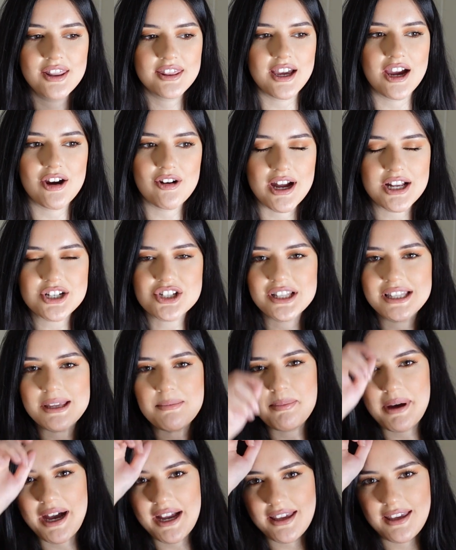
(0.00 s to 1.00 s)
that are actually
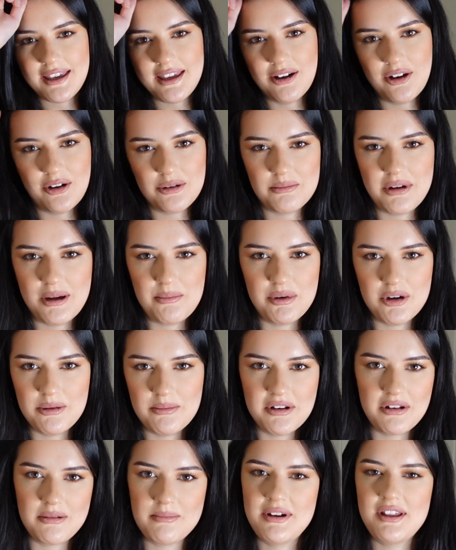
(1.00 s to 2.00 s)
baggy on my
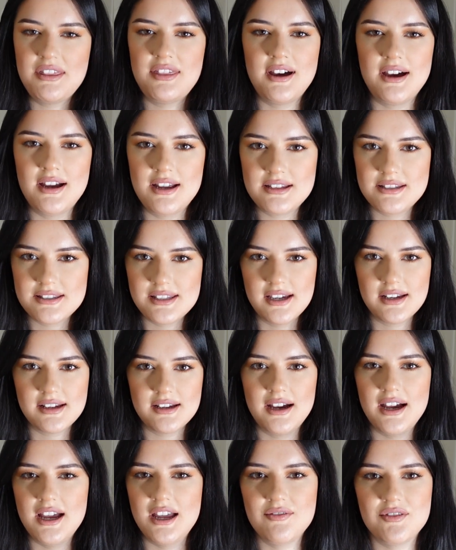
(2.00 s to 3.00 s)
bum and on my thighs,
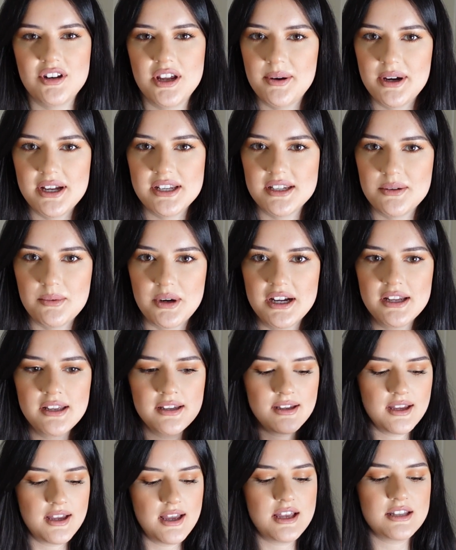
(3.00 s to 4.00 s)
like I have no idea why.
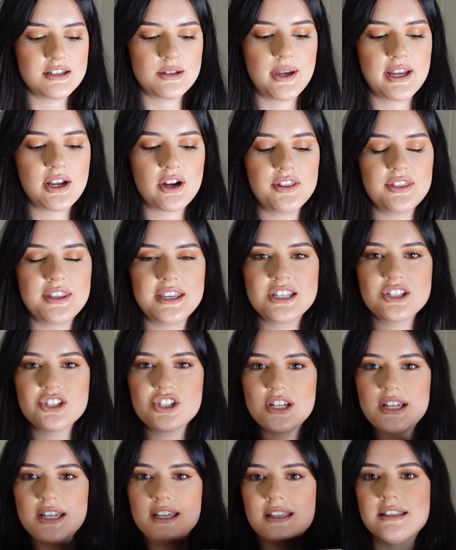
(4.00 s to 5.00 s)
So I got these
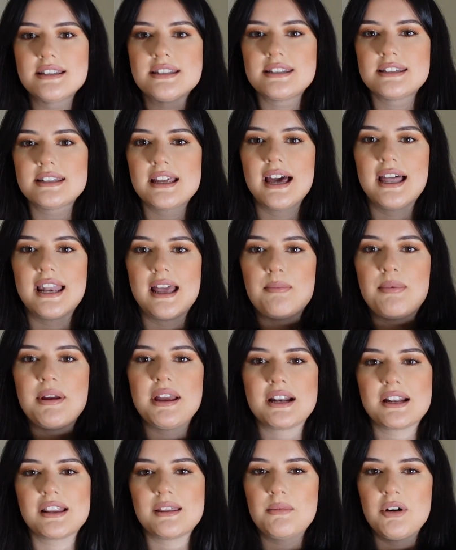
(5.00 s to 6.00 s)
jeans and I
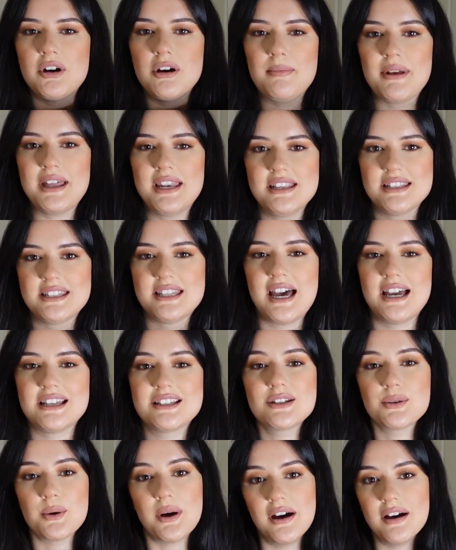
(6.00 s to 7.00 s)
picked them up in a
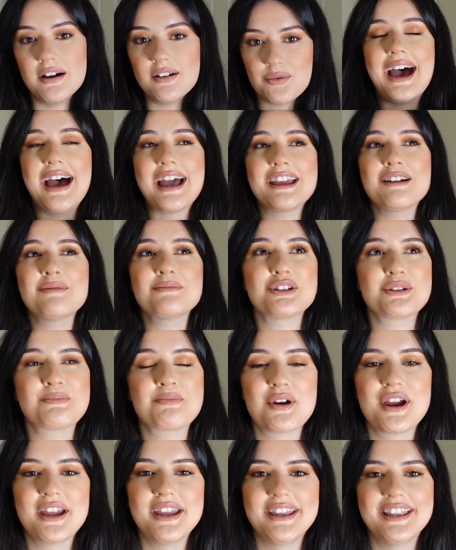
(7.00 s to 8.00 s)
size 12. I am just
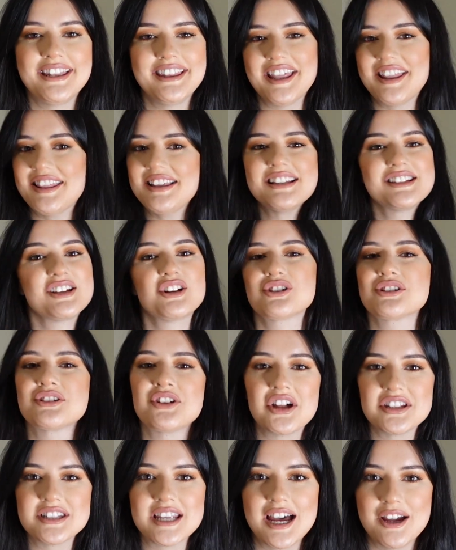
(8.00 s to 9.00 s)
praying that these are just
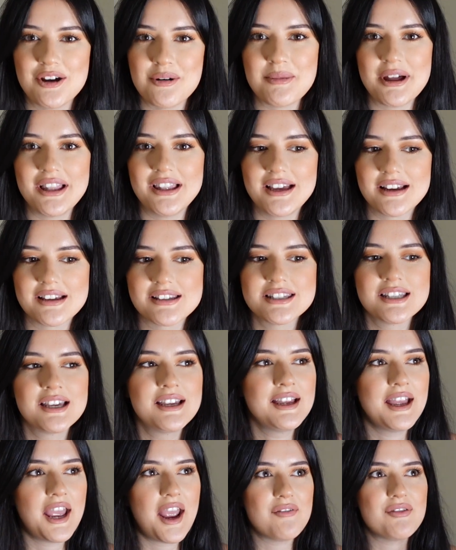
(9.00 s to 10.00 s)
not tight on my legs.
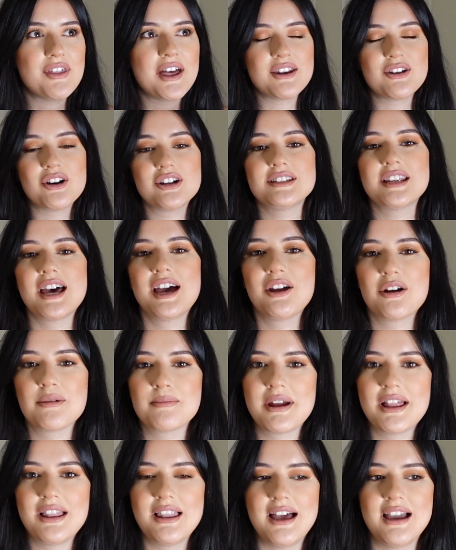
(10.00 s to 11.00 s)
If they're not tight on
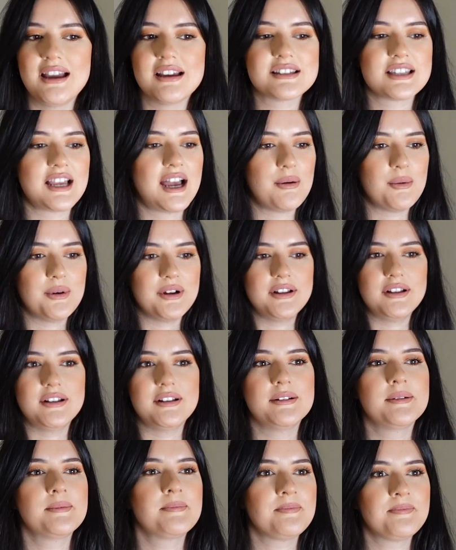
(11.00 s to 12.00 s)
my legs, I
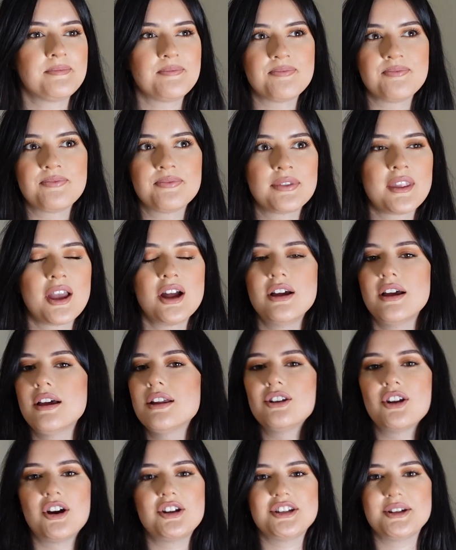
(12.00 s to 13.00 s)
will
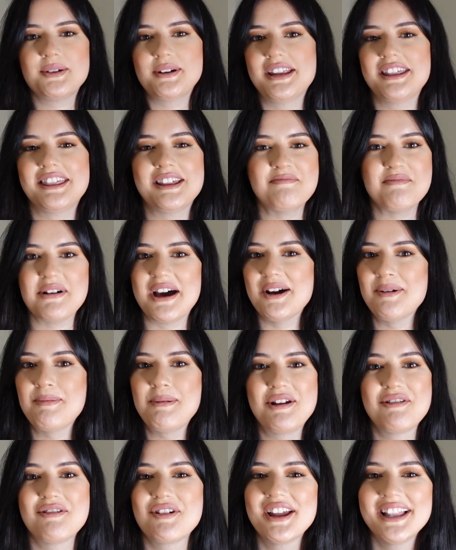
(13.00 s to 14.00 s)
not do anything, but I'll
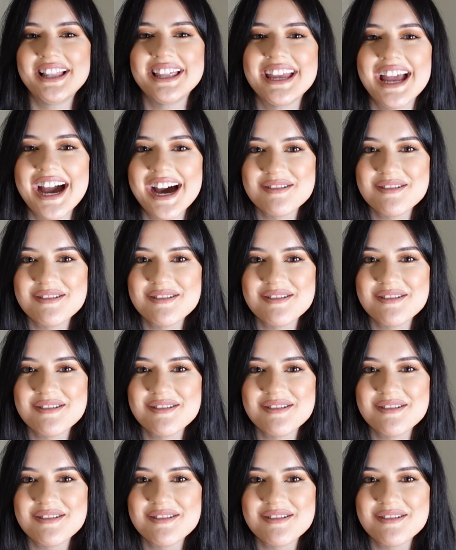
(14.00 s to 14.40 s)
be really